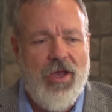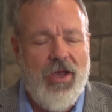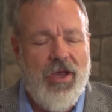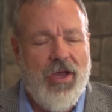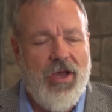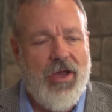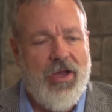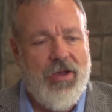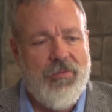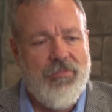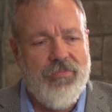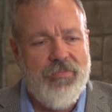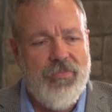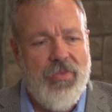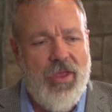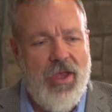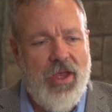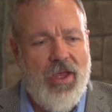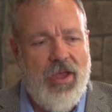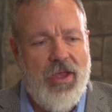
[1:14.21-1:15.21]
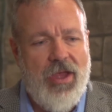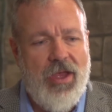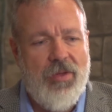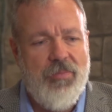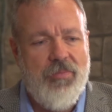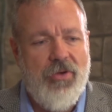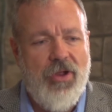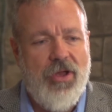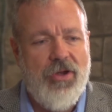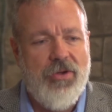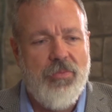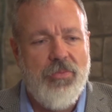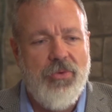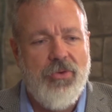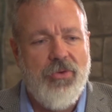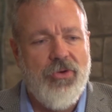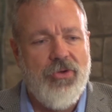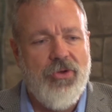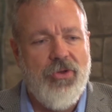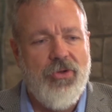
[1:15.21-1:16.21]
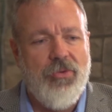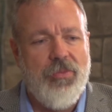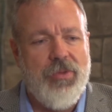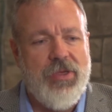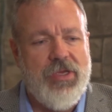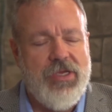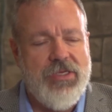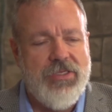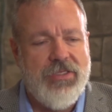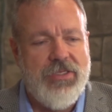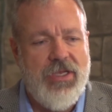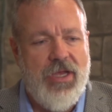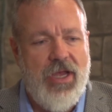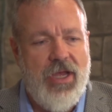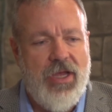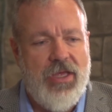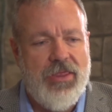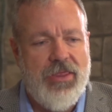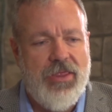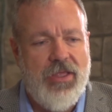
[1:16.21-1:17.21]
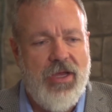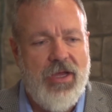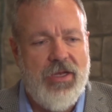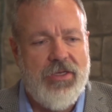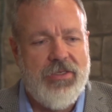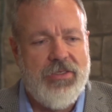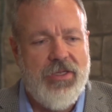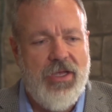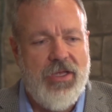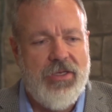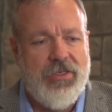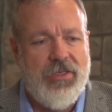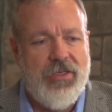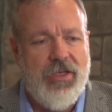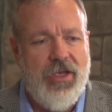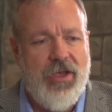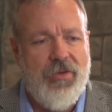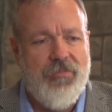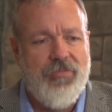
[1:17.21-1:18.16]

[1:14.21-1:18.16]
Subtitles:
I brought a Bordeaux because I thought that